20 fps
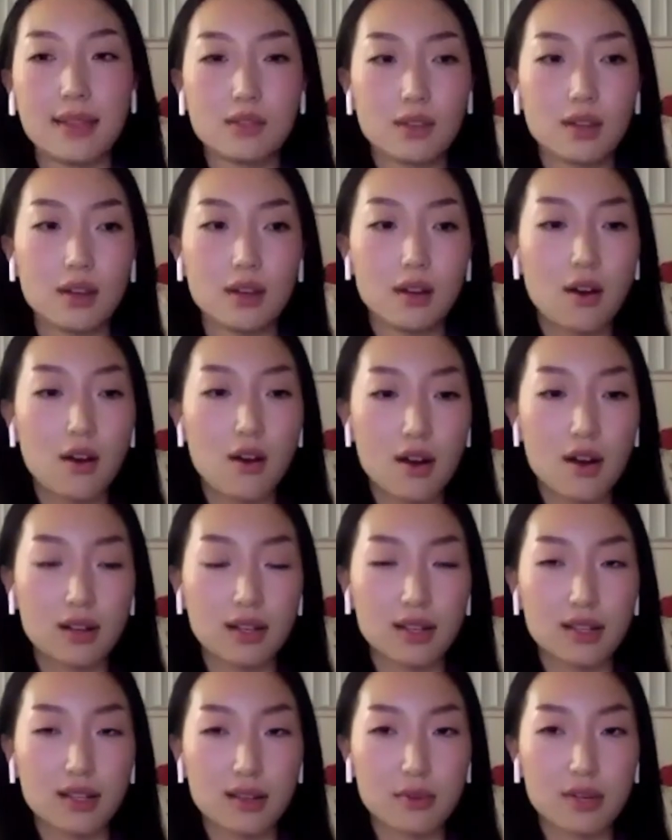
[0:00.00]
a guard,
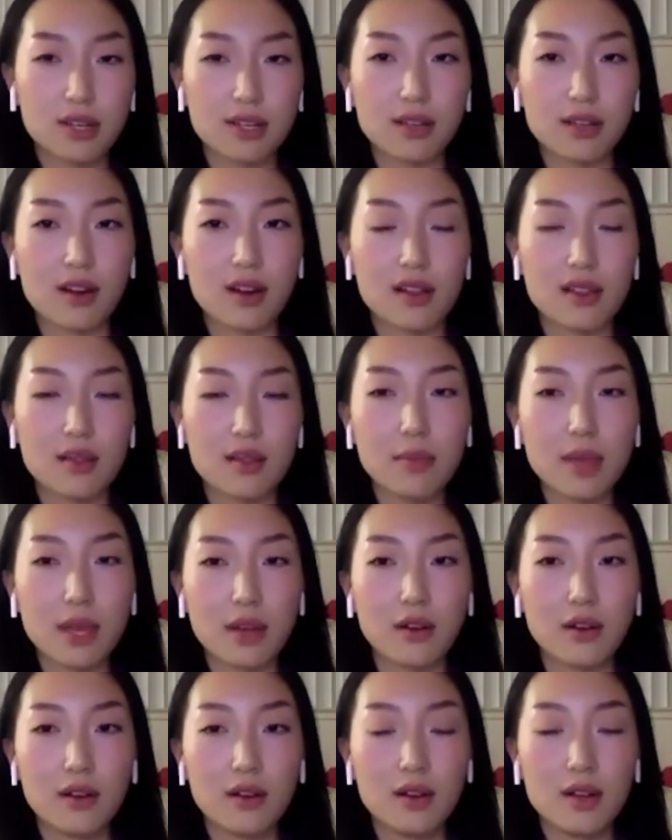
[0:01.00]
there's a prison guard in the
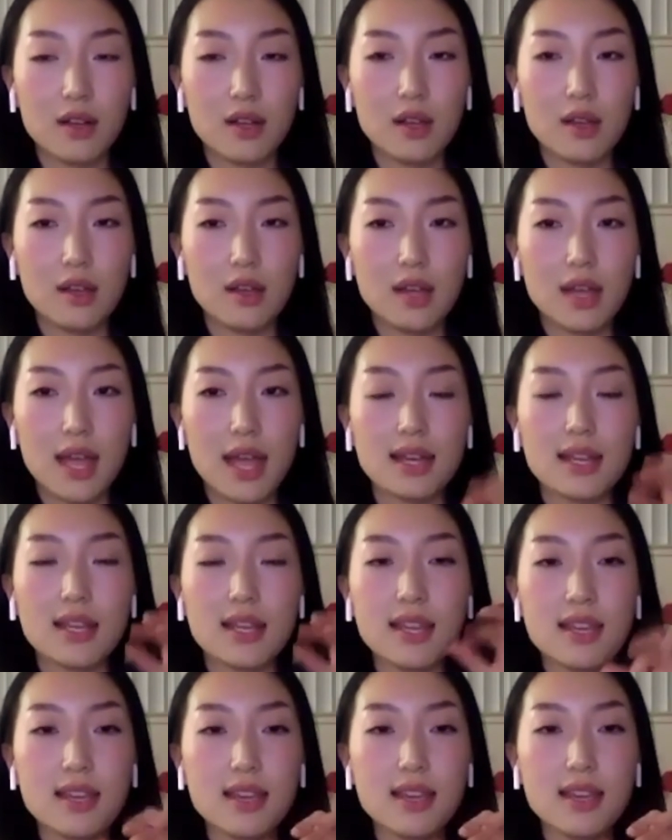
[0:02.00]
middle. And
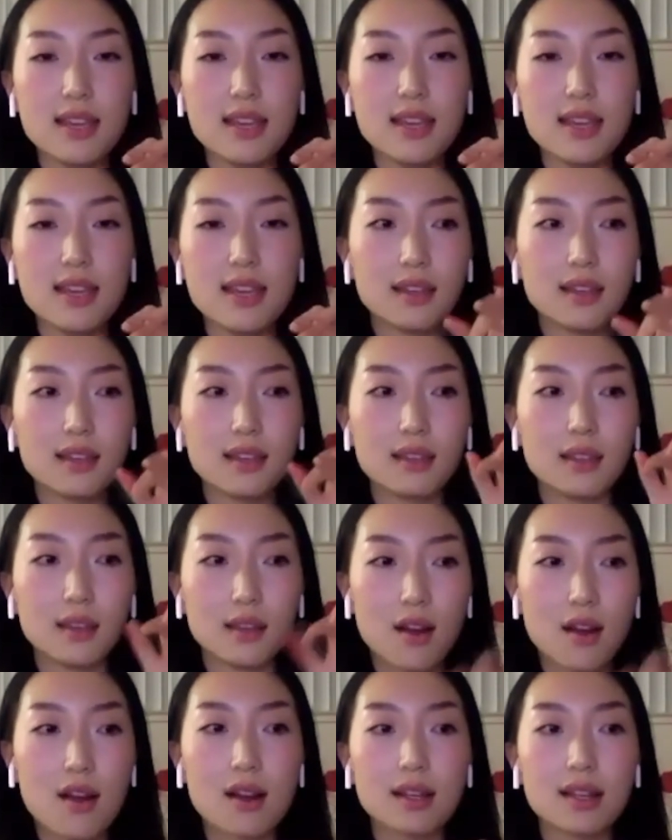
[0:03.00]
he, the
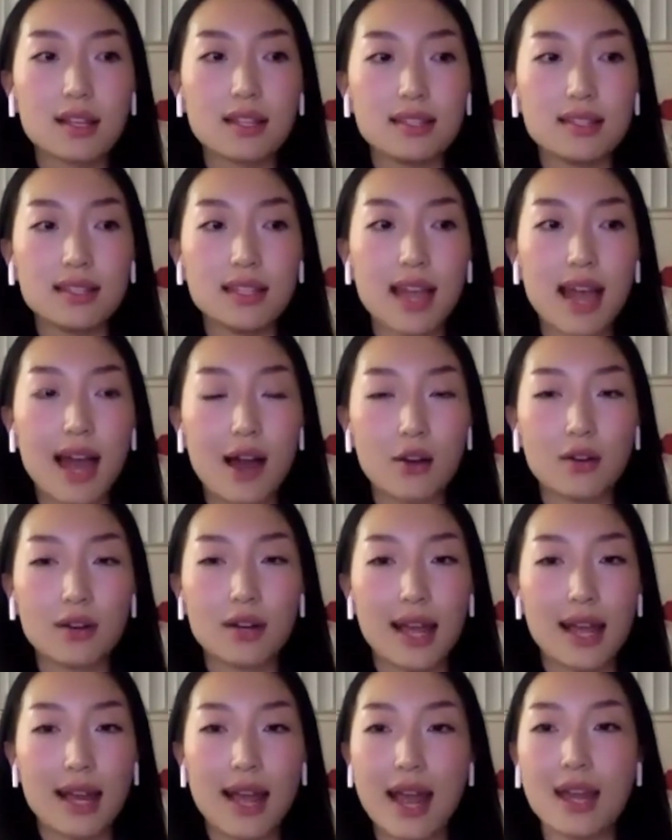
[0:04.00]
guard, can see out
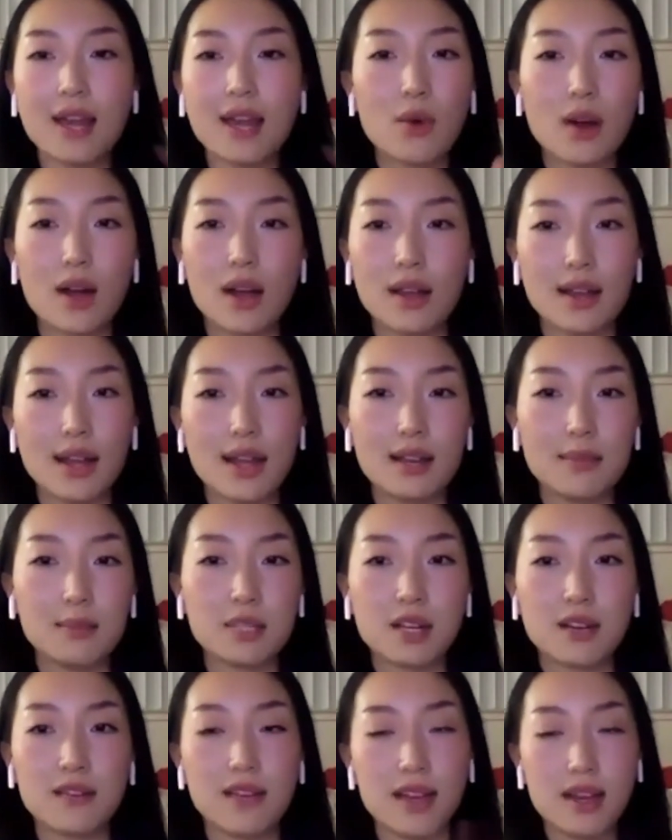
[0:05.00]
at anyone and
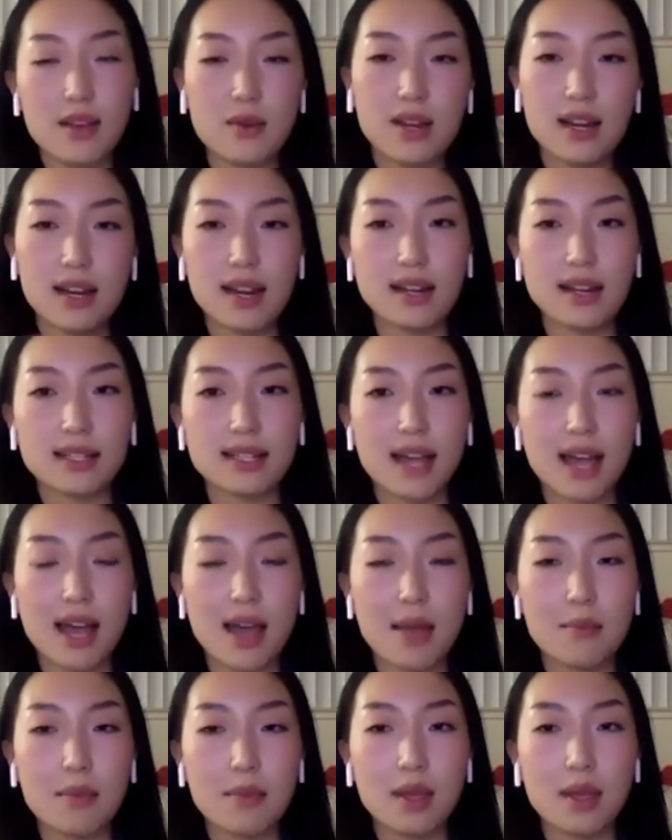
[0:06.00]
observe anyone at any
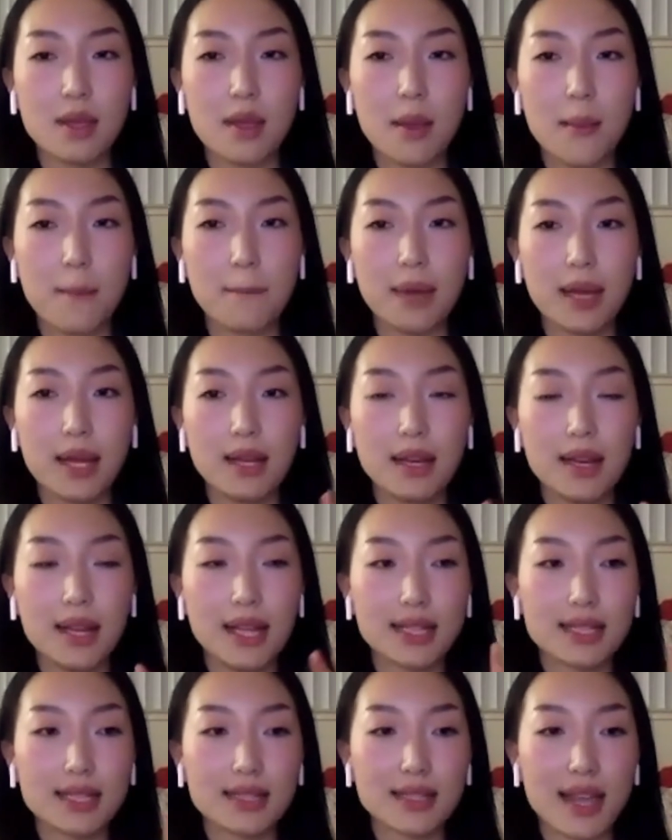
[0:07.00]
time, but
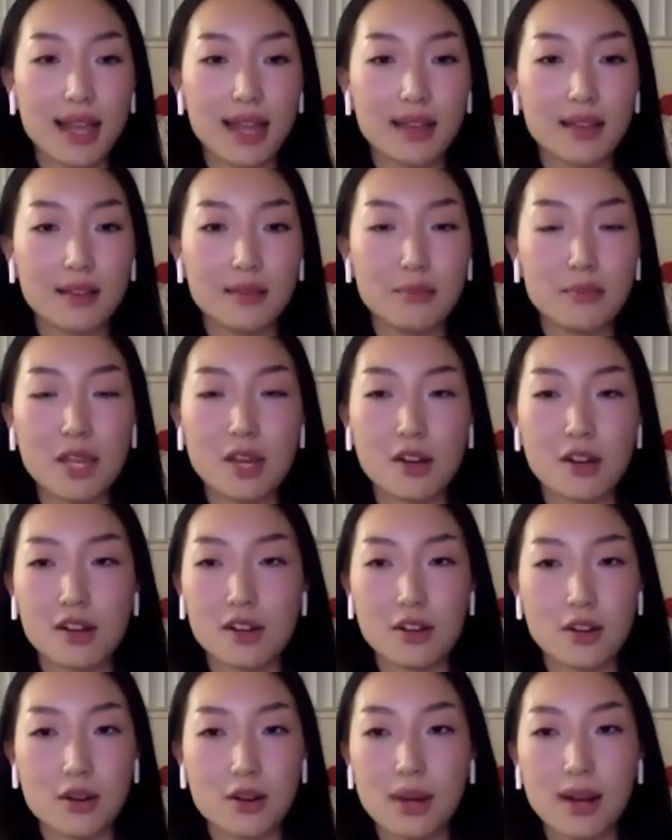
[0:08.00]
it's like
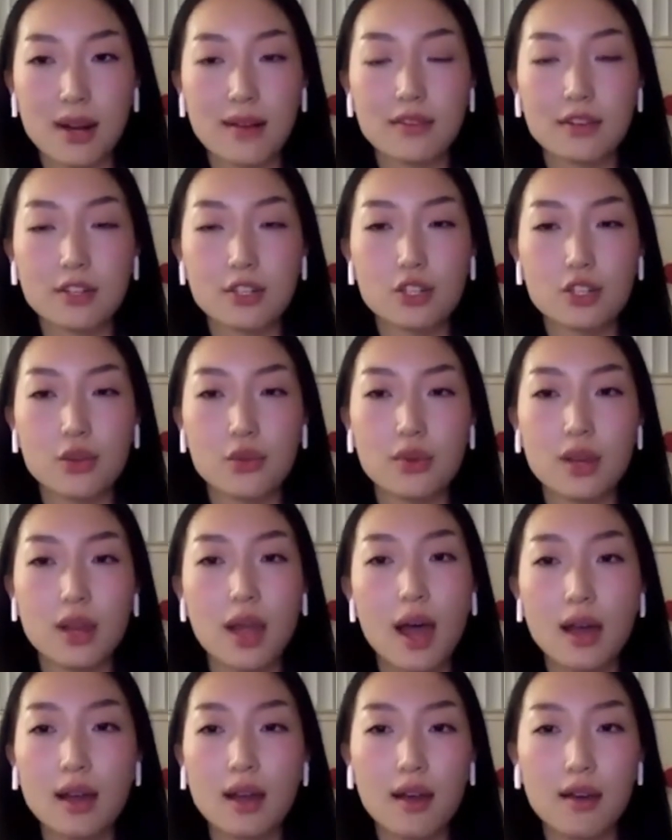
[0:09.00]
mirrored or whatever. So
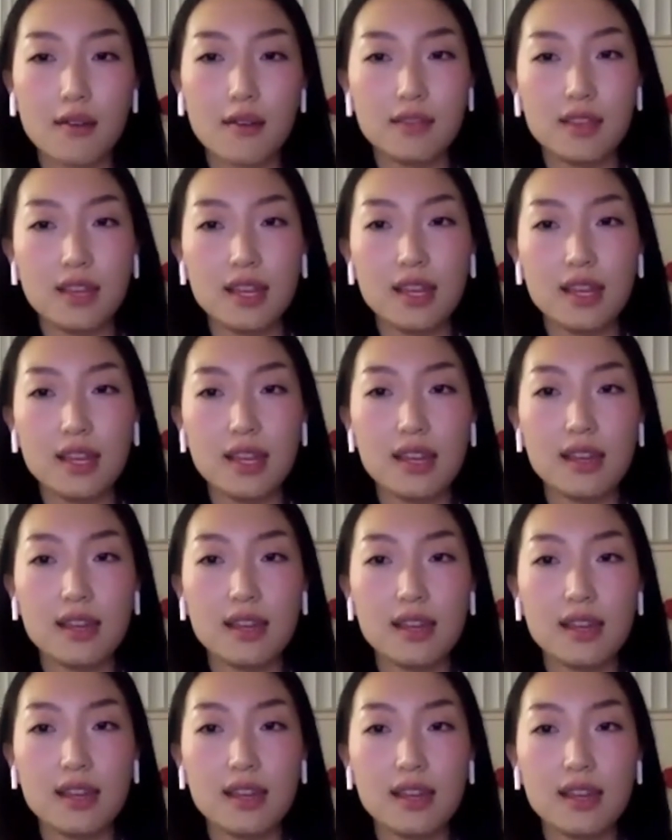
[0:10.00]
none of the
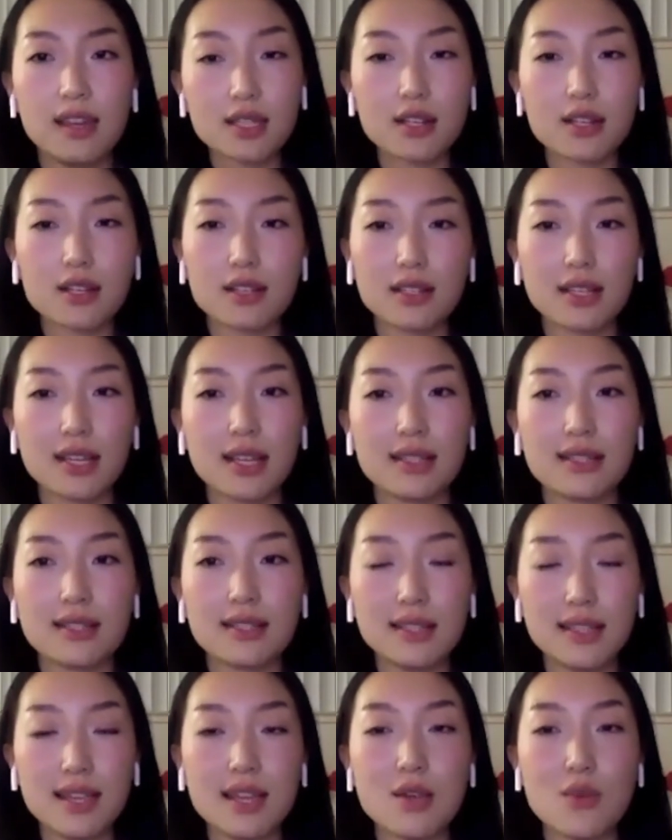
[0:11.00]
prisoners can
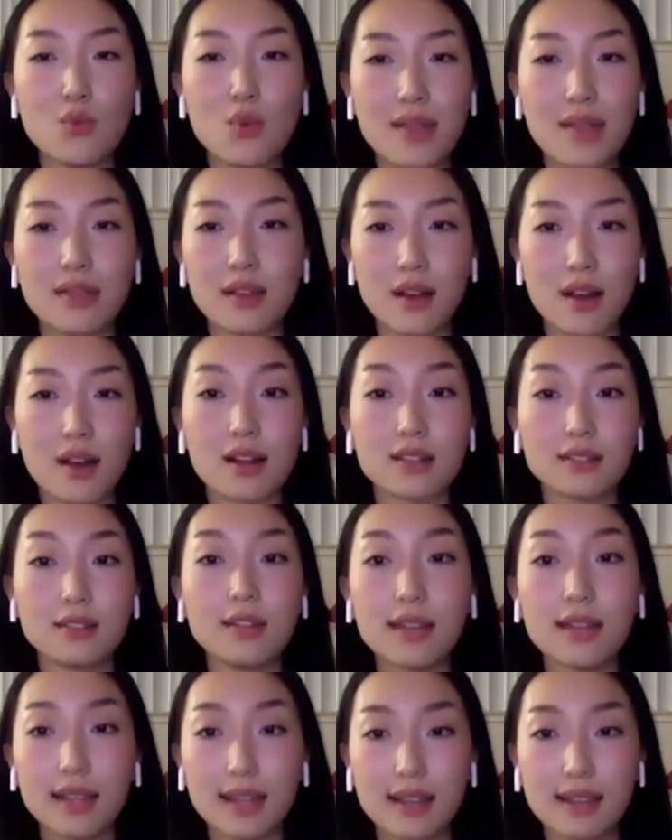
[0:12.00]
see when the guard is
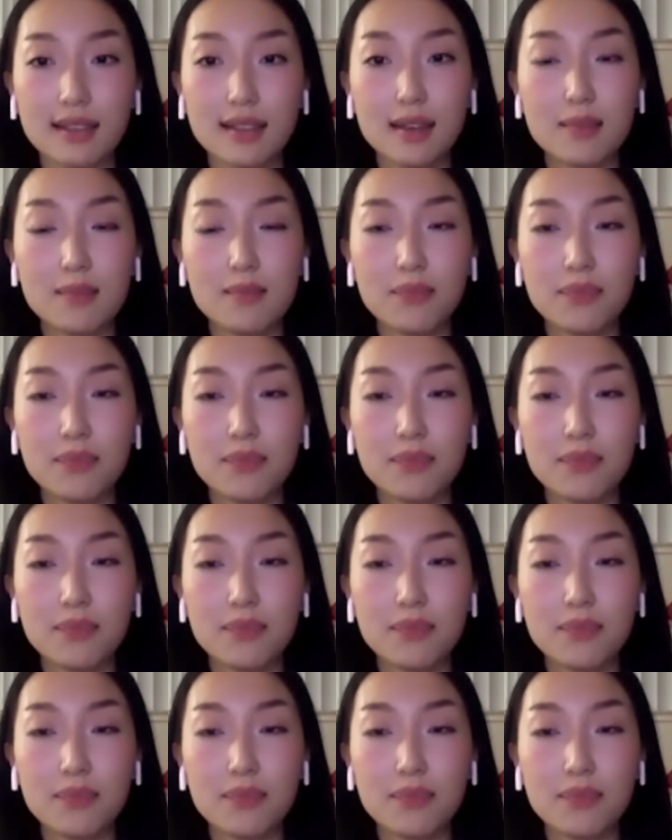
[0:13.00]
looking at them.